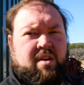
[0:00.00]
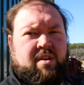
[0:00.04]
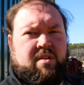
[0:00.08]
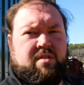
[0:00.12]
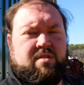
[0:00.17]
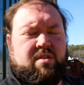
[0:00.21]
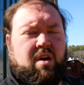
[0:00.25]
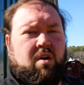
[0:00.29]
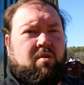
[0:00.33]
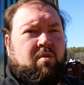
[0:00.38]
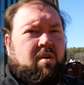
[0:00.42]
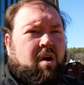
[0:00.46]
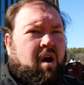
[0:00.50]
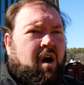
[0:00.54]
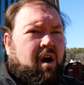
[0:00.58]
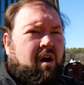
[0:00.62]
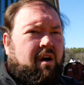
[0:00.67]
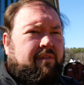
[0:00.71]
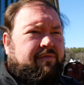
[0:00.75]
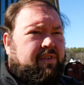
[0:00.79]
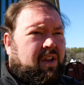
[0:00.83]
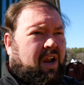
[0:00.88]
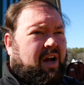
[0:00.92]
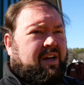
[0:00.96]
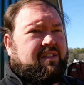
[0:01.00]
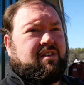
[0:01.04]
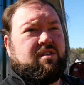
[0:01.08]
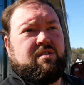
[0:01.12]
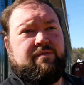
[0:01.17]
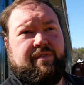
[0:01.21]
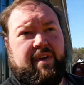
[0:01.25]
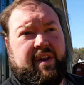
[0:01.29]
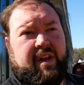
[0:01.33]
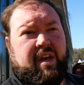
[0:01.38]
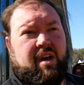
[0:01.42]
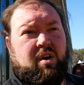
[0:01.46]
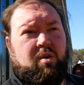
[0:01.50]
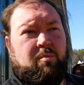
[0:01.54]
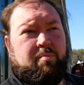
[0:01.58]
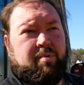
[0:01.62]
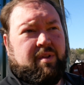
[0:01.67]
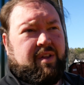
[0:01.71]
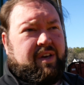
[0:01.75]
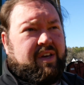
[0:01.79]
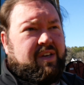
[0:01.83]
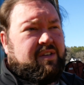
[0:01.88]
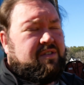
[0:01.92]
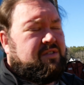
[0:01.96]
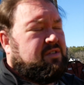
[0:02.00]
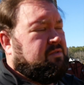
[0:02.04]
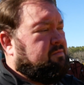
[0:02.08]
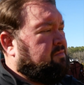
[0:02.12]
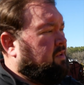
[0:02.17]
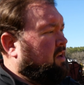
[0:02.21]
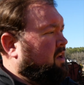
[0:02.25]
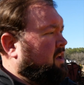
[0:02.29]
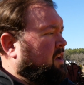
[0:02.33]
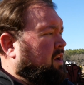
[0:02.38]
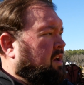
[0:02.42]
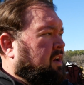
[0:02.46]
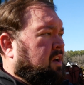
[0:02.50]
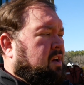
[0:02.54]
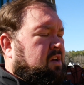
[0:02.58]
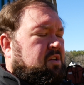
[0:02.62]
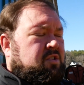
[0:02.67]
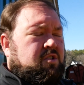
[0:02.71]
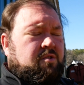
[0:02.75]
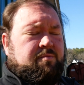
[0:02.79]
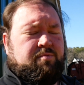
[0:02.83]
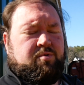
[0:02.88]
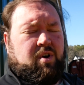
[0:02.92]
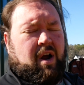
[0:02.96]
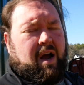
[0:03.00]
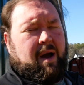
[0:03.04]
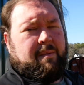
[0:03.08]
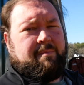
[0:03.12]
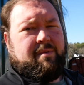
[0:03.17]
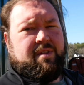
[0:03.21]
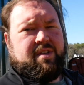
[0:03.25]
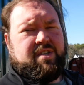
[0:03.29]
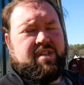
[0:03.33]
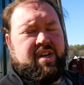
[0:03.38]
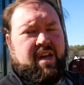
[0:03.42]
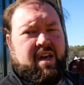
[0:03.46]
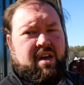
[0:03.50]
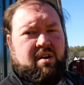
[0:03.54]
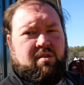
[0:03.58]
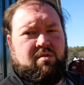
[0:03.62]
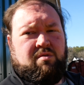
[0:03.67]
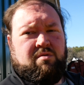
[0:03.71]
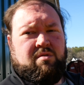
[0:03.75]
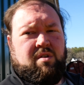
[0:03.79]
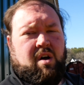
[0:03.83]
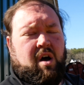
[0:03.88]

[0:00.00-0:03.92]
So if you like this video, please subscribe to the channel.